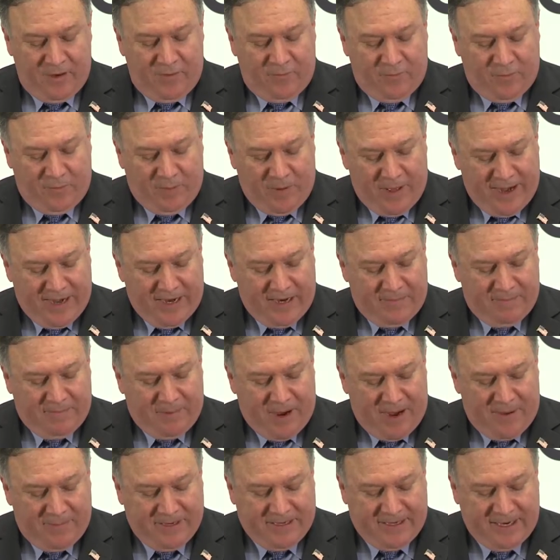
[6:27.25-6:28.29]
for planning
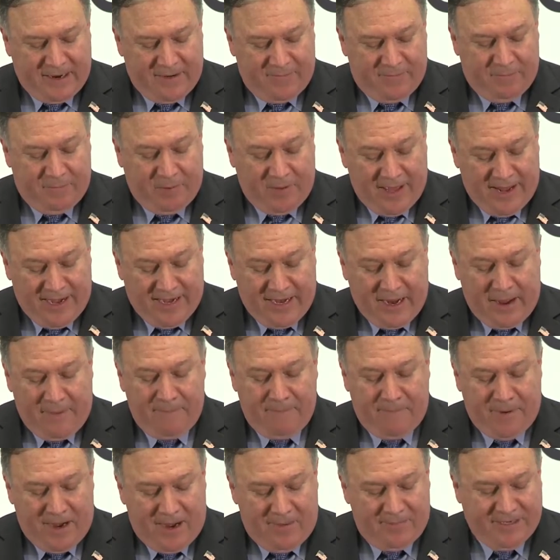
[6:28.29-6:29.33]

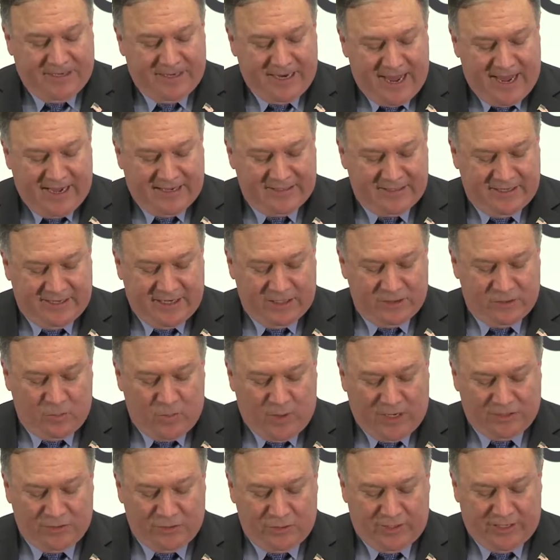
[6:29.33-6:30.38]
bomb attacks against
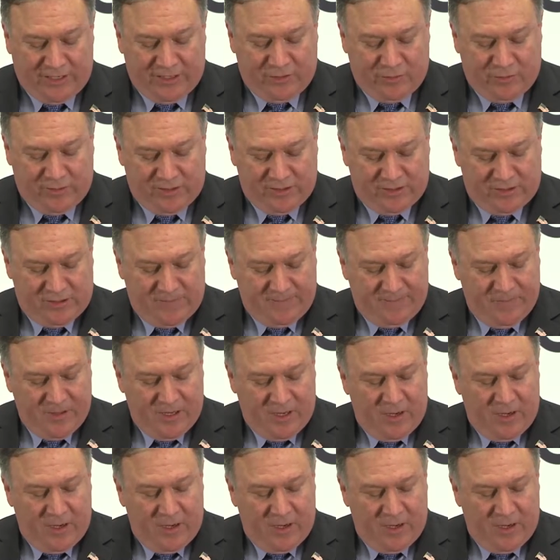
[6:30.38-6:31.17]
Western interests.